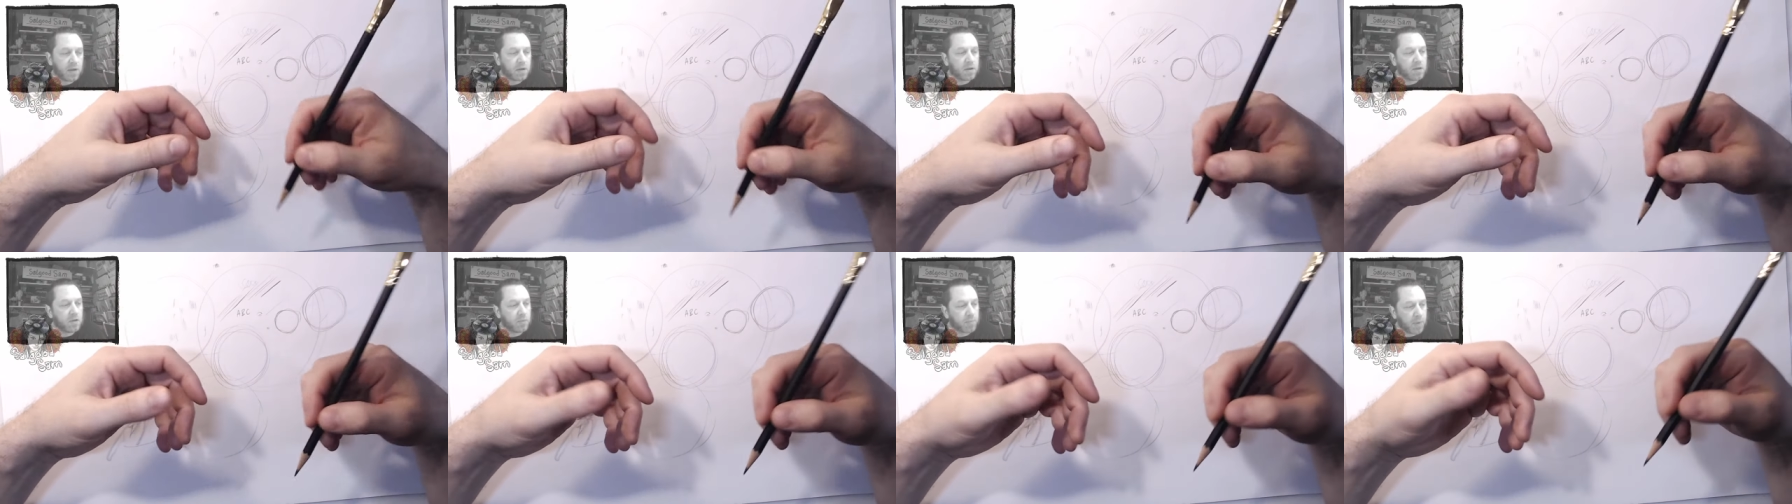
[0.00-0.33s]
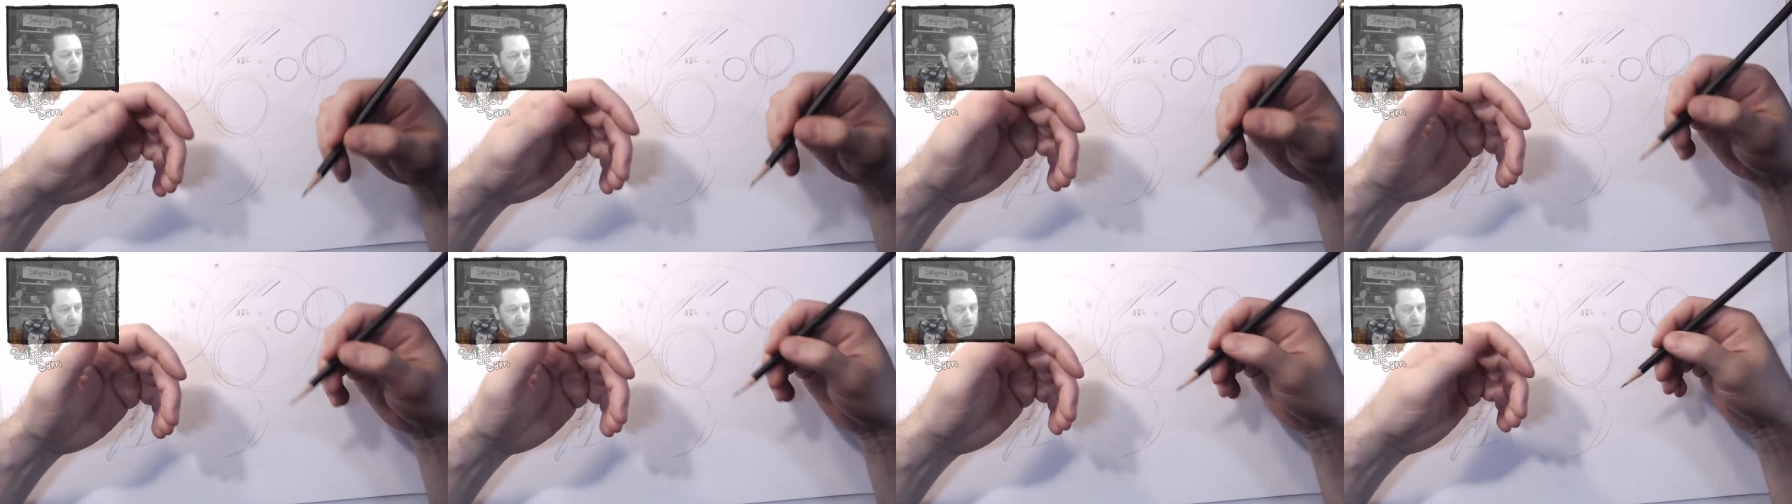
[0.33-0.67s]
You'll
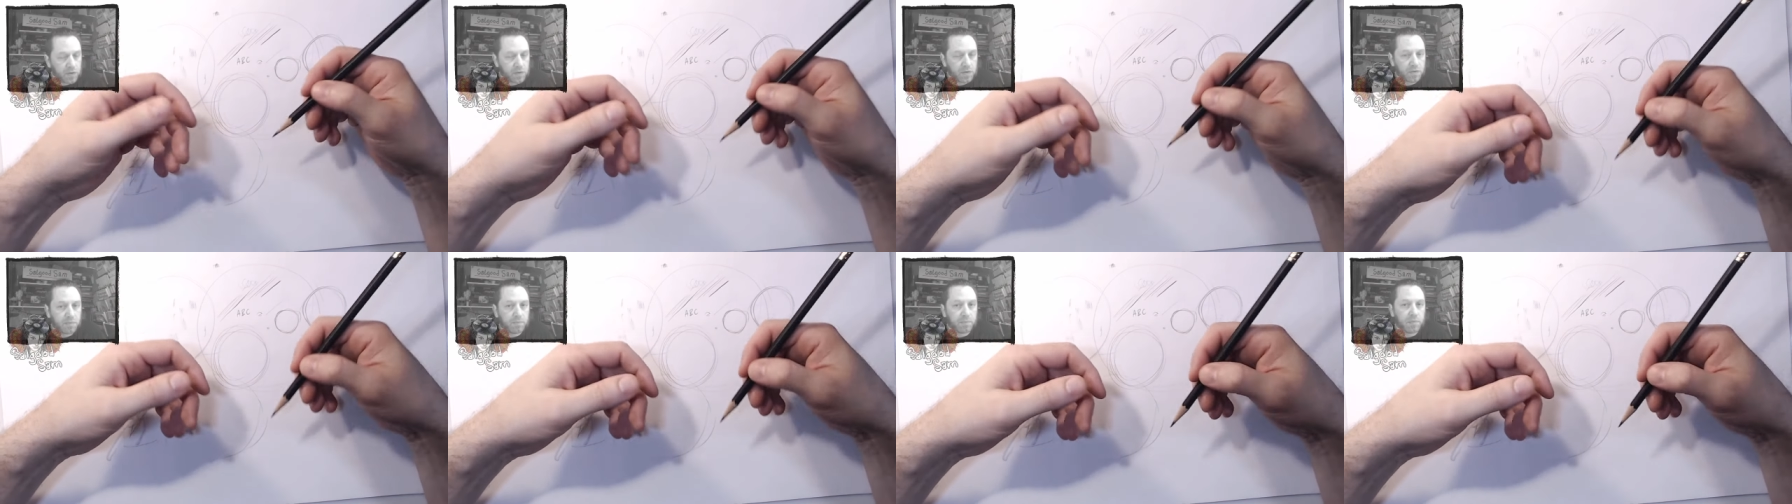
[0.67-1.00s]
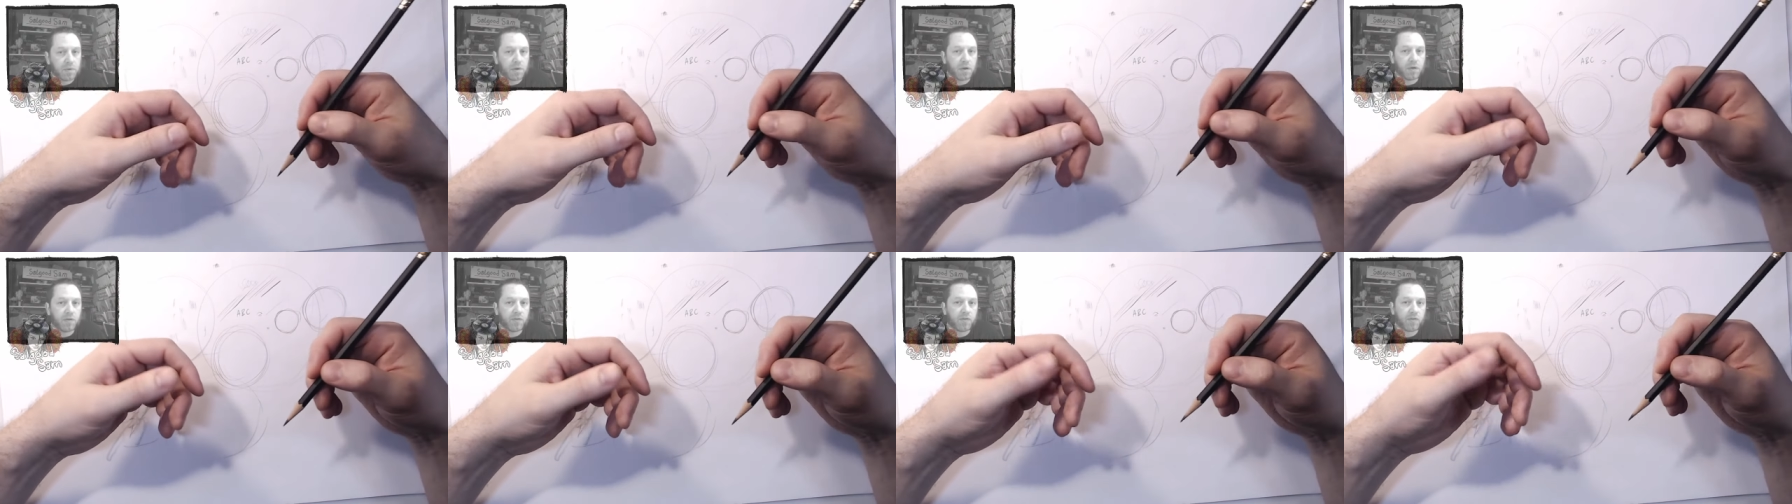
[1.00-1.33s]
probably have to use them
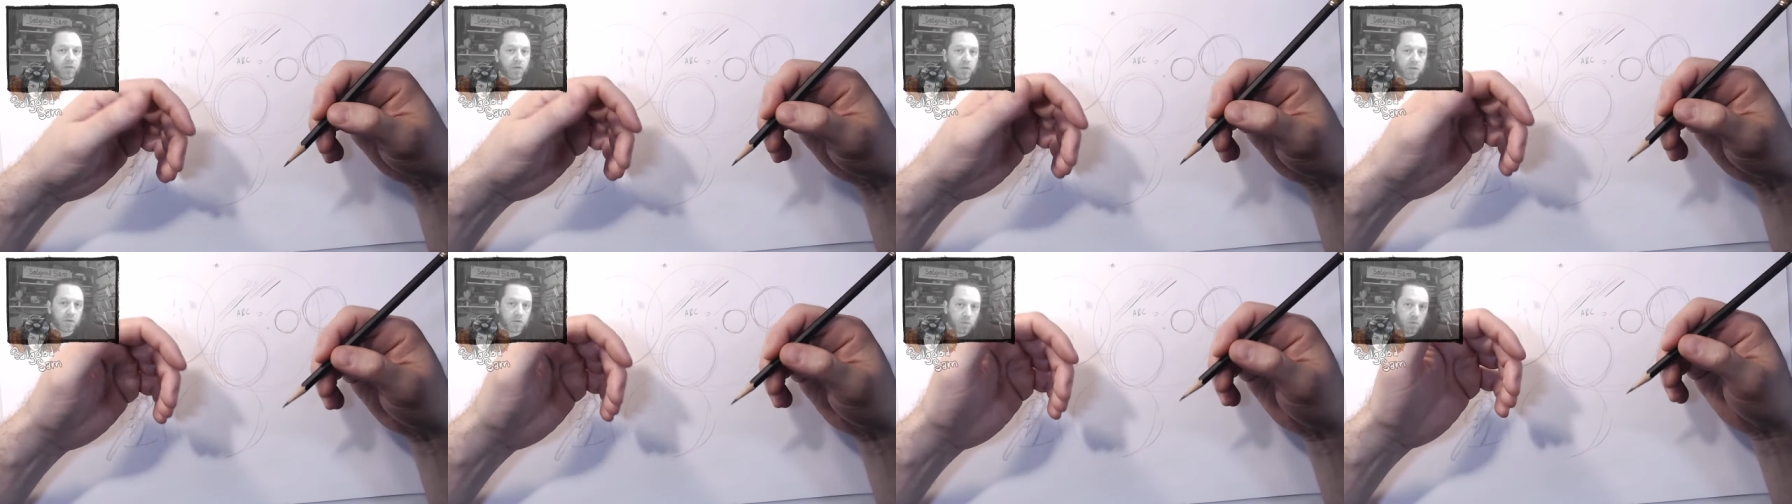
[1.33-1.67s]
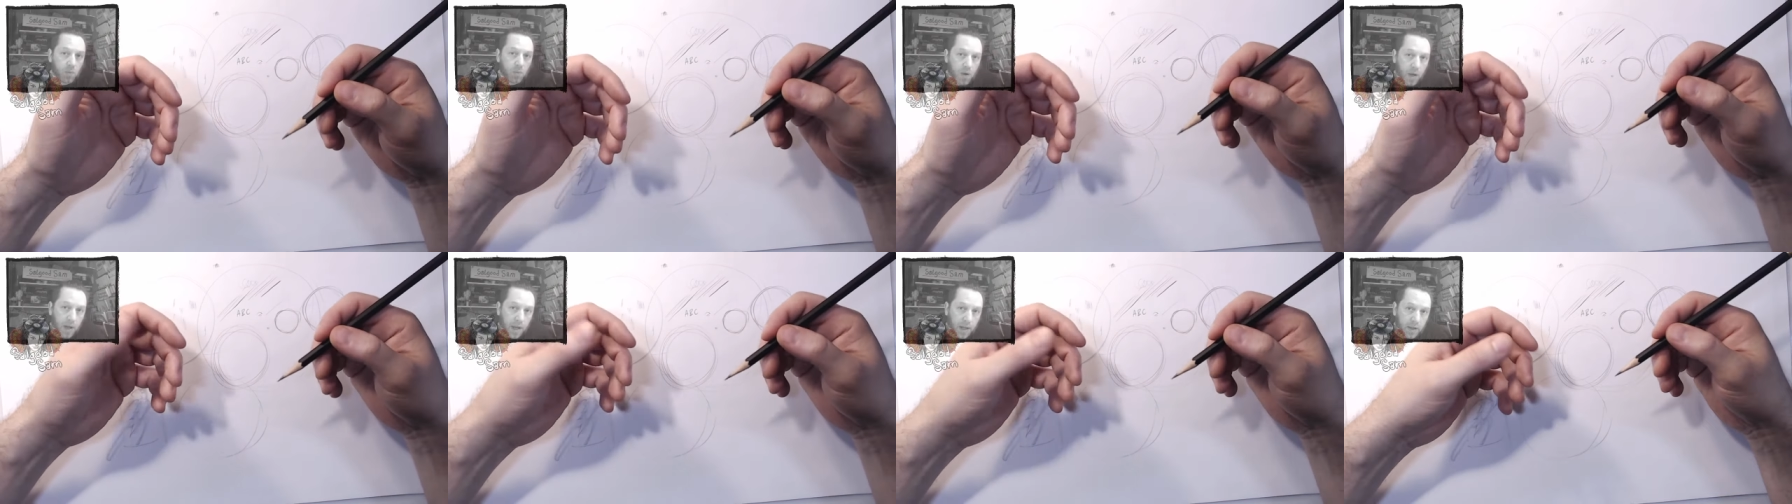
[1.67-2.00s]
uh, for a little
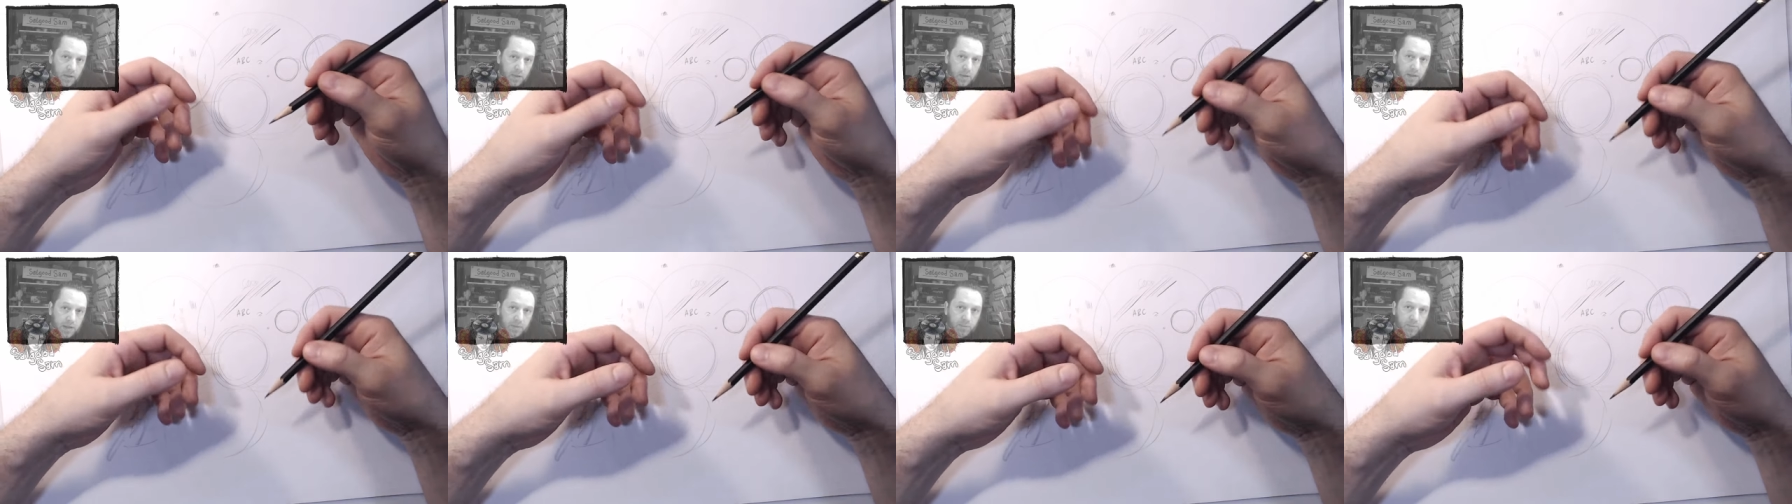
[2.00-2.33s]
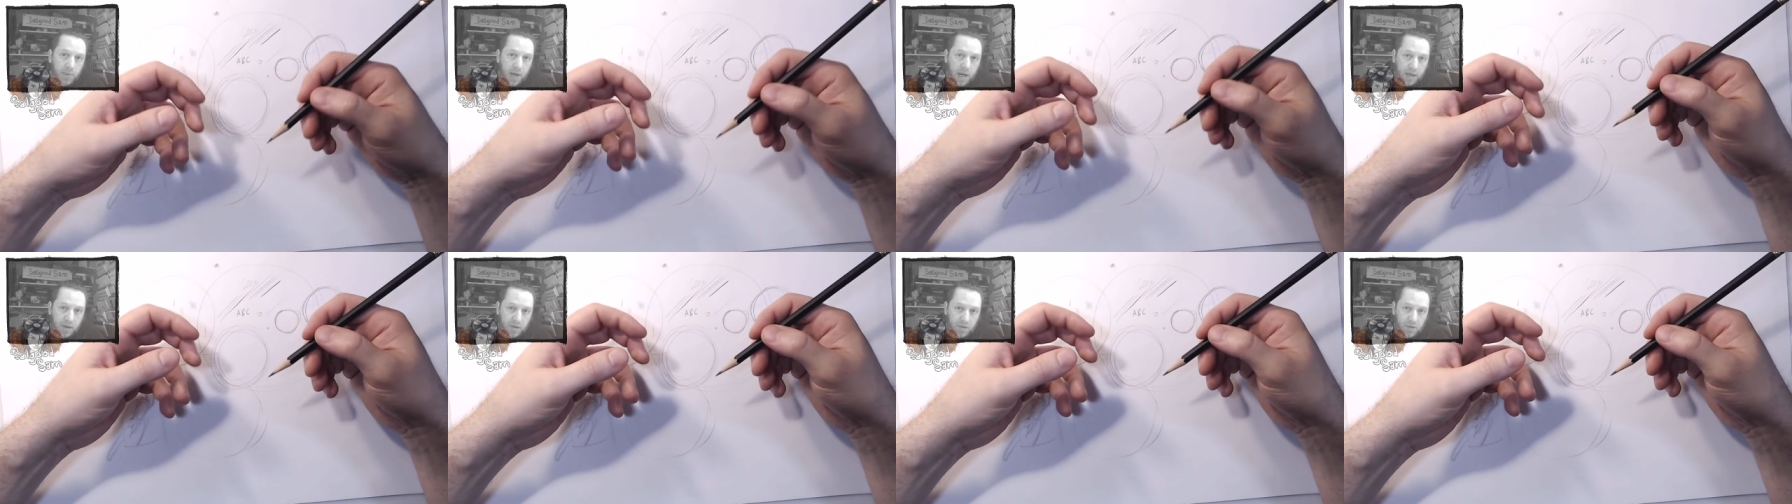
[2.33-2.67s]
while in
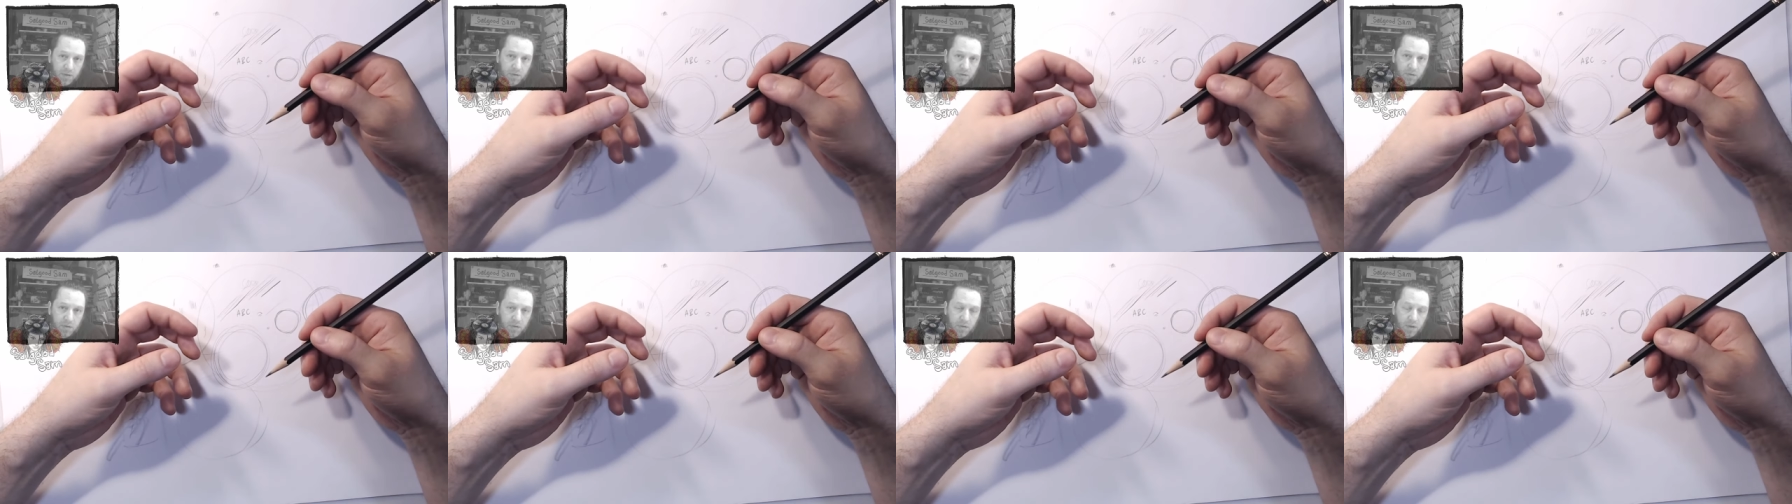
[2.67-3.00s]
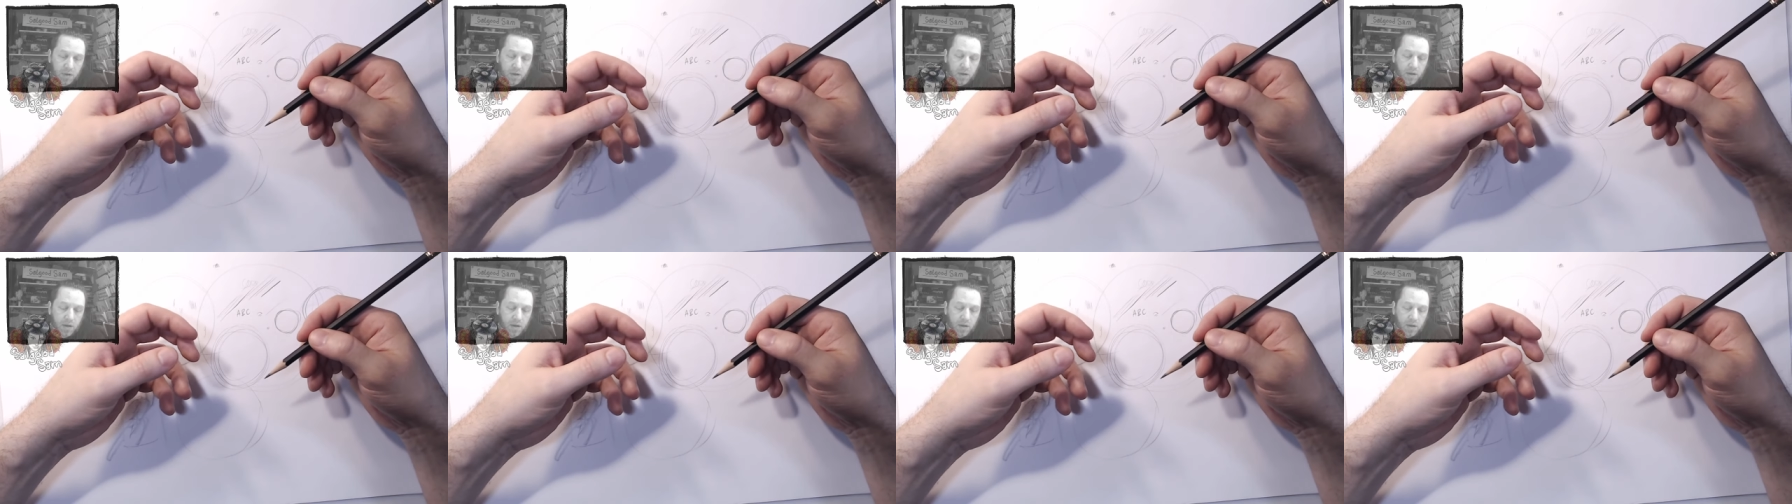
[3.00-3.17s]
practices